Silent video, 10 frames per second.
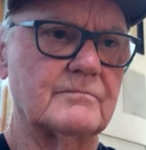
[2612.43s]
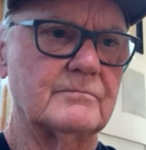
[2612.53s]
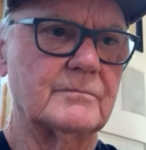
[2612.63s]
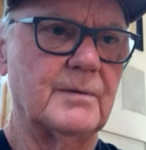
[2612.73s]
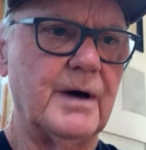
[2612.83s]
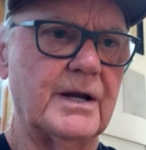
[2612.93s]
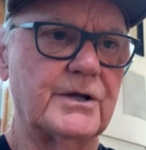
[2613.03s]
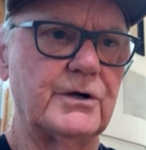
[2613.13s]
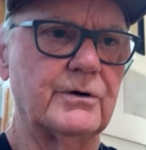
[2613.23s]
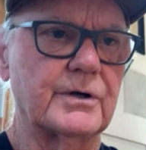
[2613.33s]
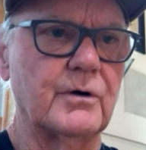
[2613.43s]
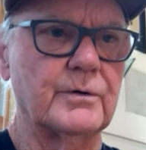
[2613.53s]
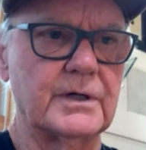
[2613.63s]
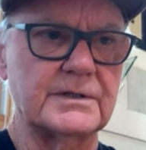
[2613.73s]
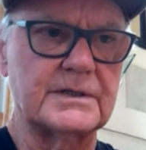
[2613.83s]
about a year ago, when
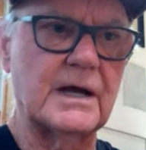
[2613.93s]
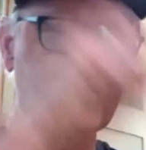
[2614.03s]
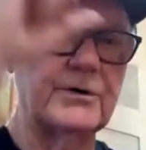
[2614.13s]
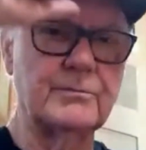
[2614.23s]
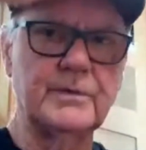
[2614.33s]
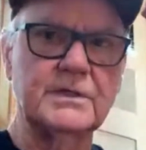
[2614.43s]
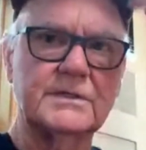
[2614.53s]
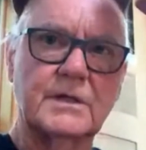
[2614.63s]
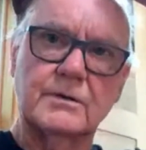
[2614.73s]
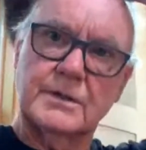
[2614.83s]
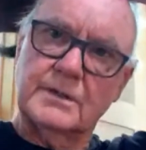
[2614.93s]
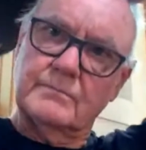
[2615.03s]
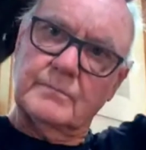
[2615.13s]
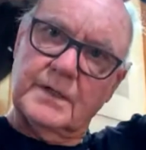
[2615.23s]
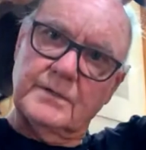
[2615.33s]
I was out here in Minnesota and
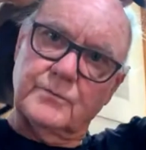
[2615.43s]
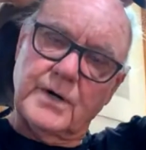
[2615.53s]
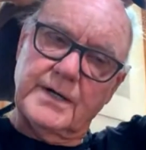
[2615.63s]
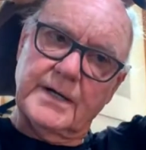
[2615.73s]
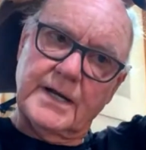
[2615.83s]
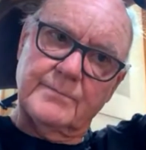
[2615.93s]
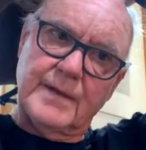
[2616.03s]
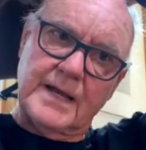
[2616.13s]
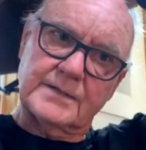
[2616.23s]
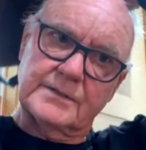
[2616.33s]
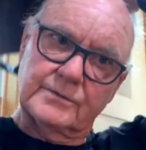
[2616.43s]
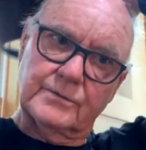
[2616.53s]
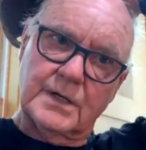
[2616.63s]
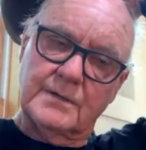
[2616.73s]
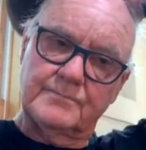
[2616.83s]
getting ready to head back
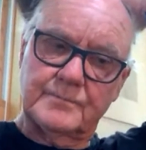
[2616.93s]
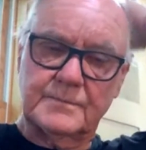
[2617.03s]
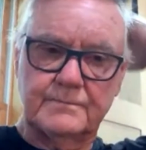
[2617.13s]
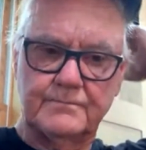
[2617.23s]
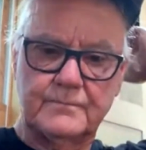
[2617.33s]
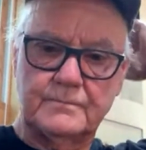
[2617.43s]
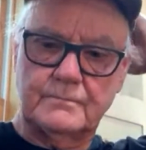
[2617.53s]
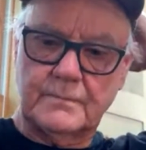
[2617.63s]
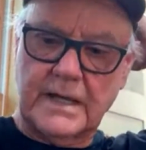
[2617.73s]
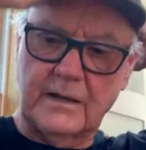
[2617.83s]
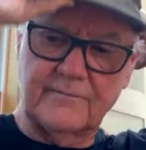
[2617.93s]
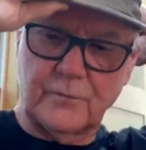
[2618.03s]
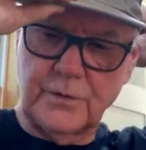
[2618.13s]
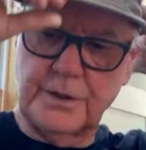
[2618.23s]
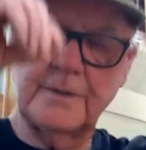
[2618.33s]
to
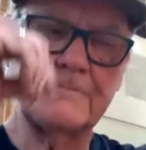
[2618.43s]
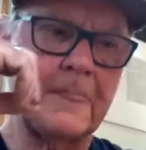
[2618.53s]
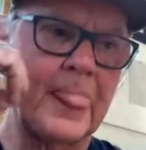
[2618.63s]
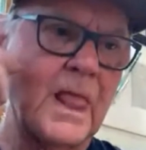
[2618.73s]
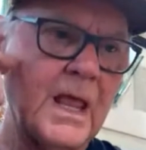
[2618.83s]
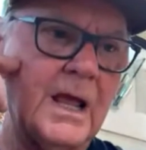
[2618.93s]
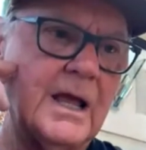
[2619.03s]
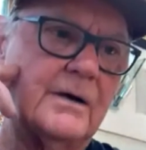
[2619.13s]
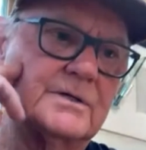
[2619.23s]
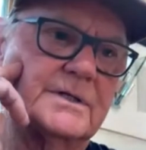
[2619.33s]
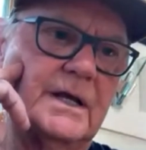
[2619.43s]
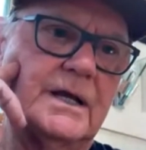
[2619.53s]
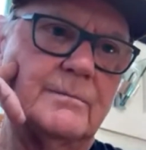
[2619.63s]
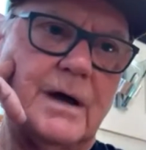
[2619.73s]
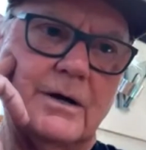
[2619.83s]
California, I was thinking
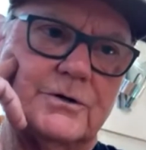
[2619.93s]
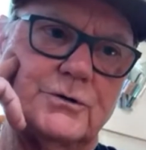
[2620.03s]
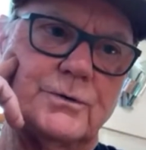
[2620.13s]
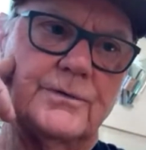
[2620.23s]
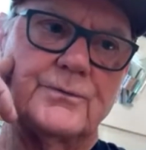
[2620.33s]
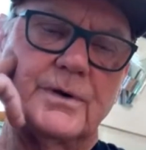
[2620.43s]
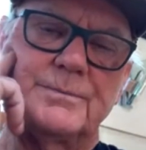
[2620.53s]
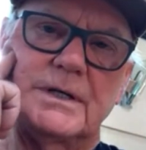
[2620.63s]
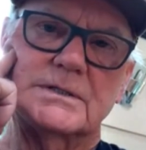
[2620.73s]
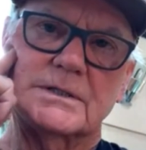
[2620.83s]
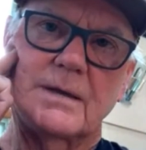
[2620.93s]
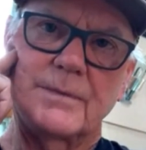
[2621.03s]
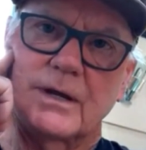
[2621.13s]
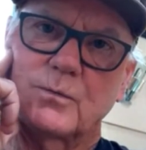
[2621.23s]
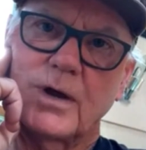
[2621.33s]
about 2 or 3 pieces I
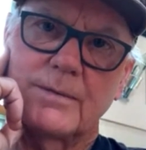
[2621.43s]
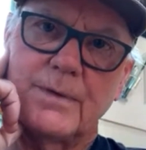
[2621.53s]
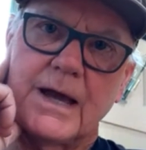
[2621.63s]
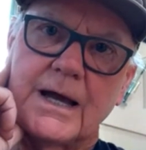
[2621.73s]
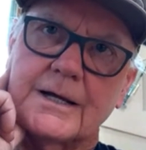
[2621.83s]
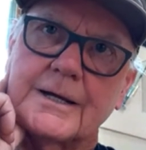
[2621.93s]
made way back